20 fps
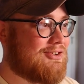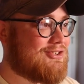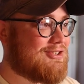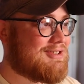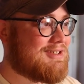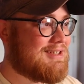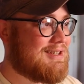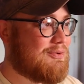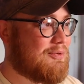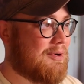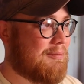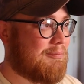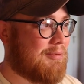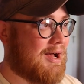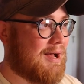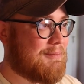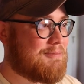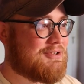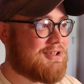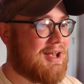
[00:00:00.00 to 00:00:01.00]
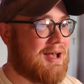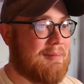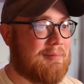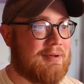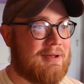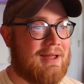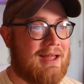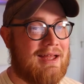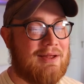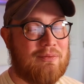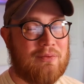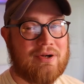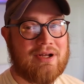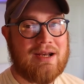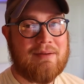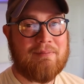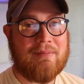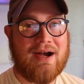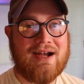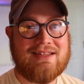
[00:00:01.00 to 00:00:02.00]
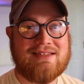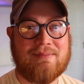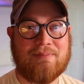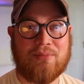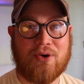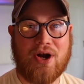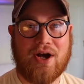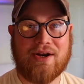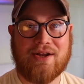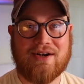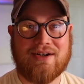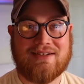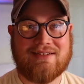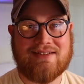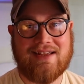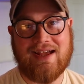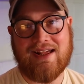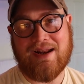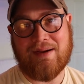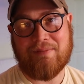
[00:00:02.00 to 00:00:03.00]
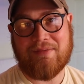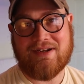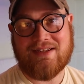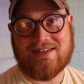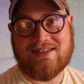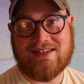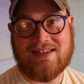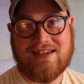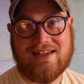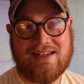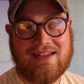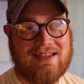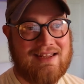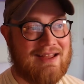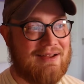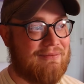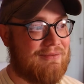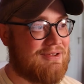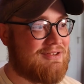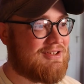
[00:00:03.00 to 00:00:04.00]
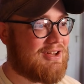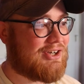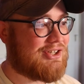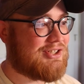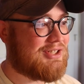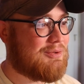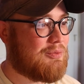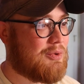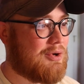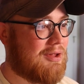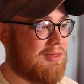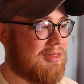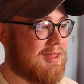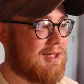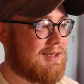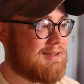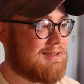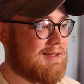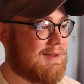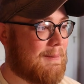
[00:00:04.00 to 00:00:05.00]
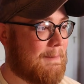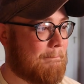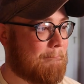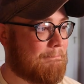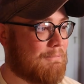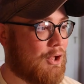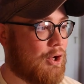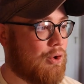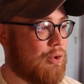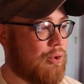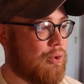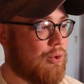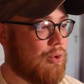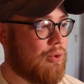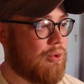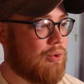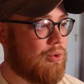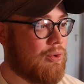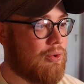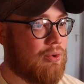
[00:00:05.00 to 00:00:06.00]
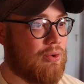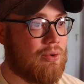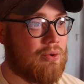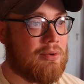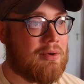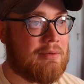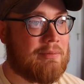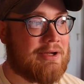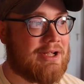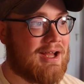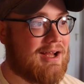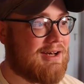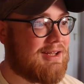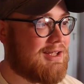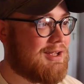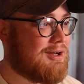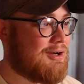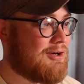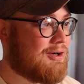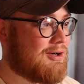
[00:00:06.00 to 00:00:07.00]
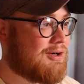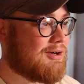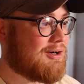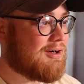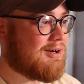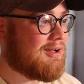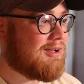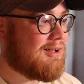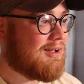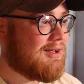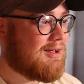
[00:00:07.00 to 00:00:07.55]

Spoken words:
and just see what pops up. And we're going to buy some products and I'm going to see if it's actually worth it. Oh, what do we got here?